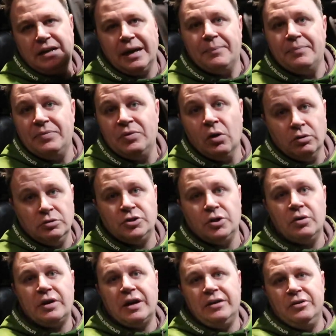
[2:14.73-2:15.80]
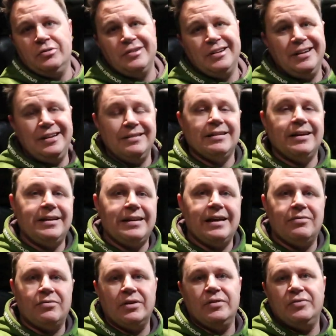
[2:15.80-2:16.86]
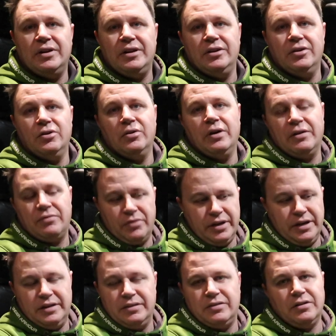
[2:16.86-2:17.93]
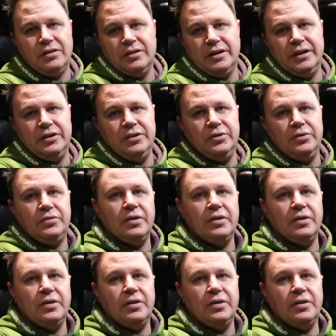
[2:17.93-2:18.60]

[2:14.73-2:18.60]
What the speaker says: and I'm no joke, I use it in like every video, every install I do.